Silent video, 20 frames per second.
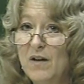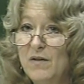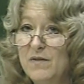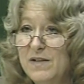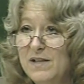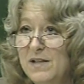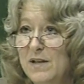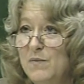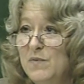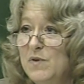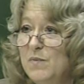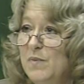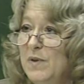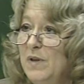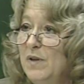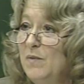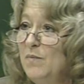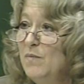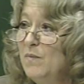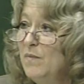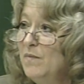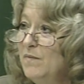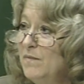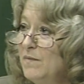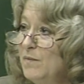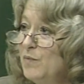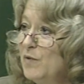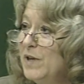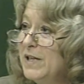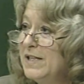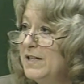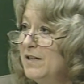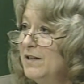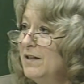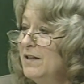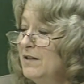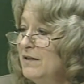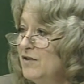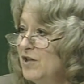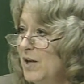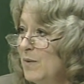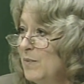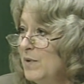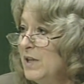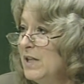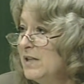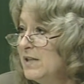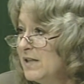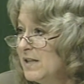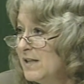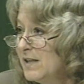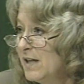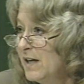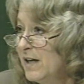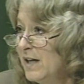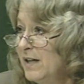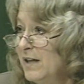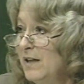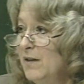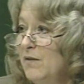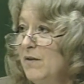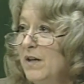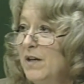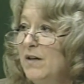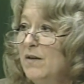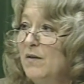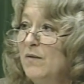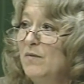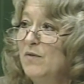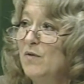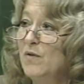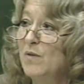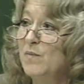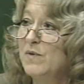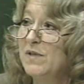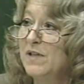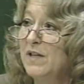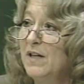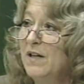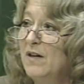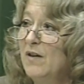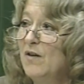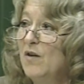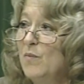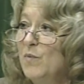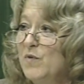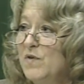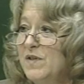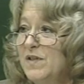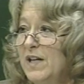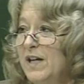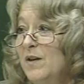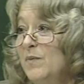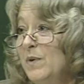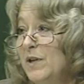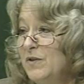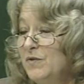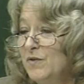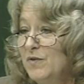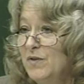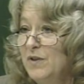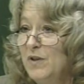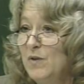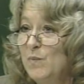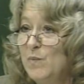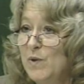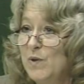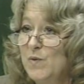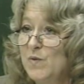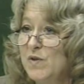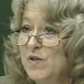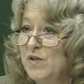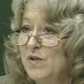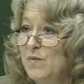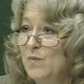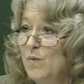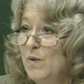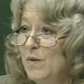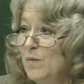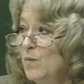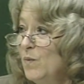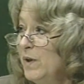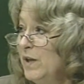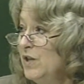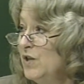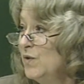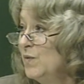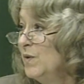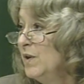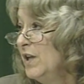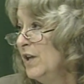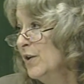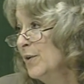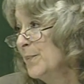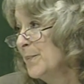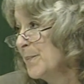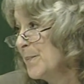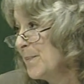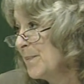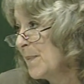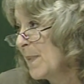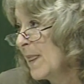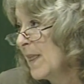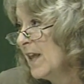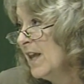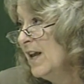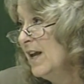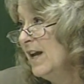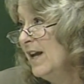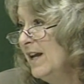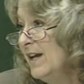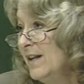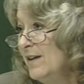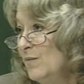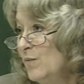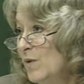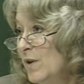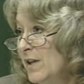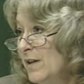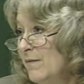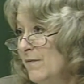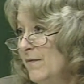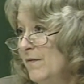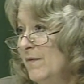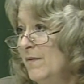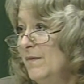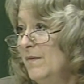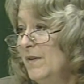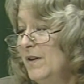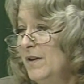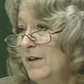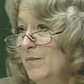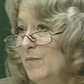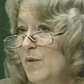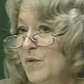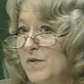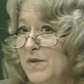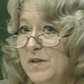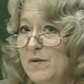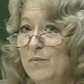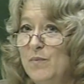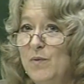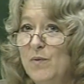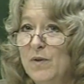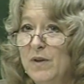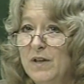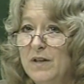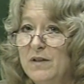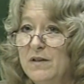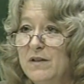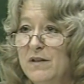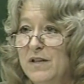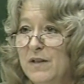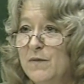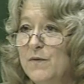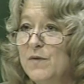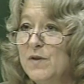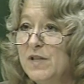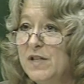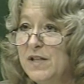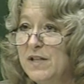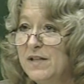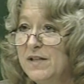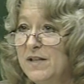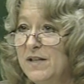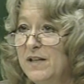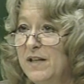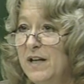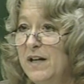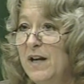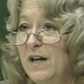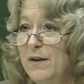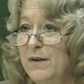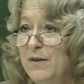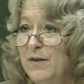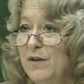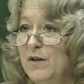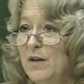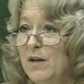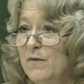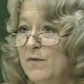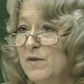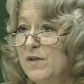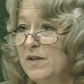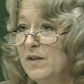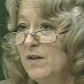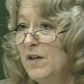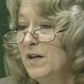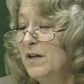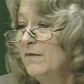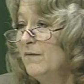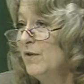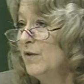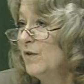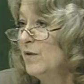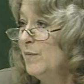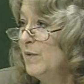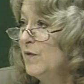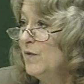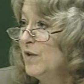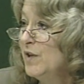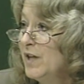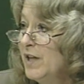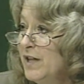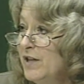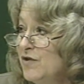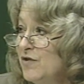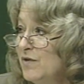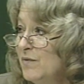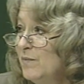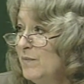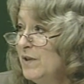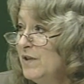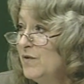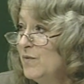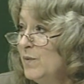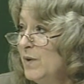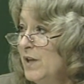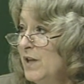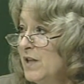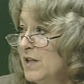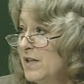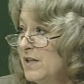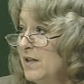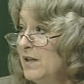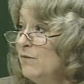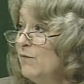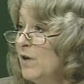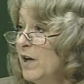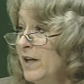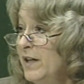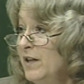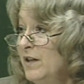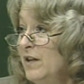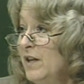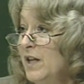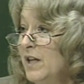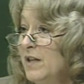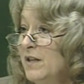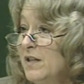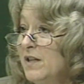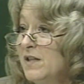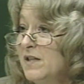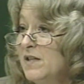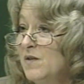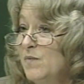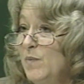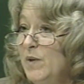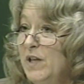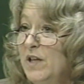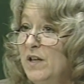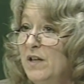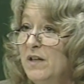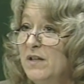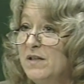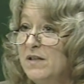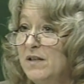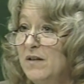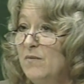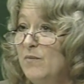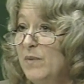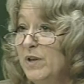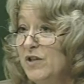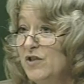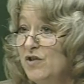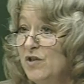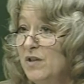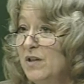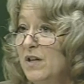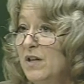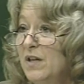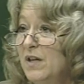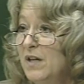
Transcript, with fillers: seem to be present in Japanese society, that are norms that are almost diametrically opposed to what we do here. And one of the most important differences that I think governs a lot of the communication between us in writing and in speaking, as I'll mention